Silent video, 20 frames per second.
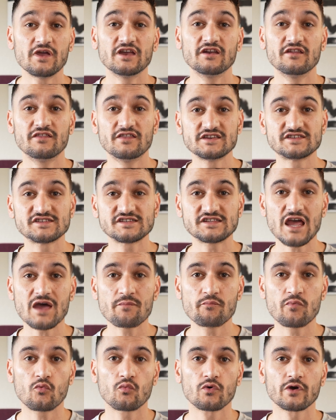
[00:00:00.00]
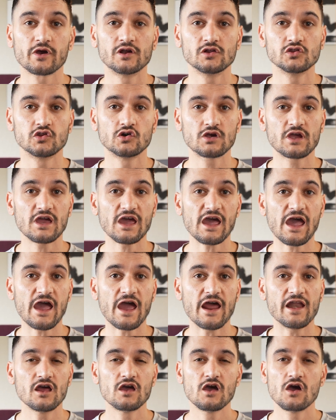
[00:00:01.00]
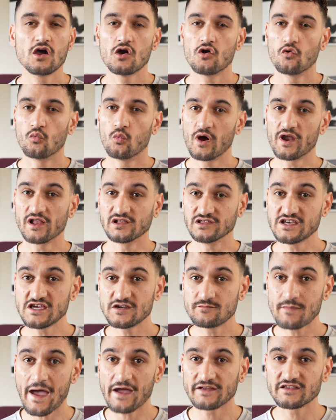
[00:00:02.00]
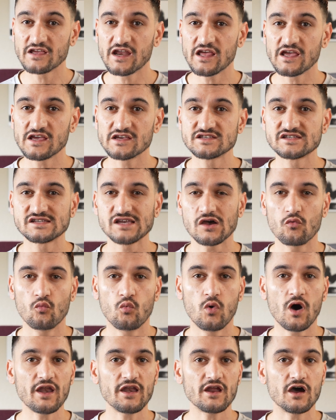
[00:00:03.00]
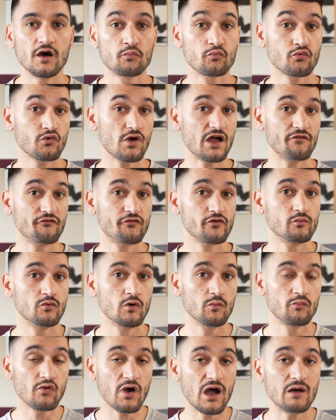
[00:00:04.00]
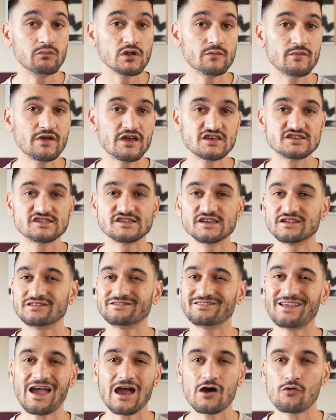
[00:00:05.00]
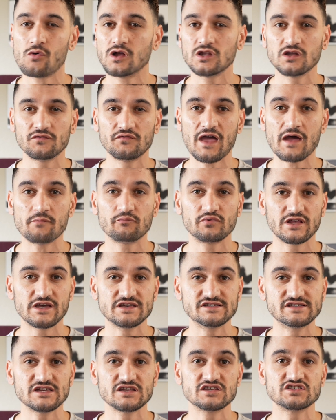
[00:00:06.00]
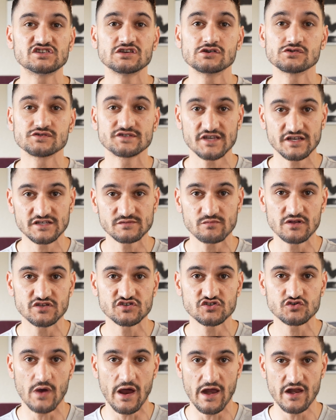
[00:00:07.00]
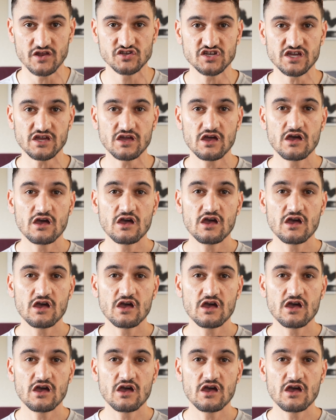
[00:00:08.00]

In this step, we're going to look at what a lead magnet is, what a profitable problem is, and how all of that plays into your 6-month strategy.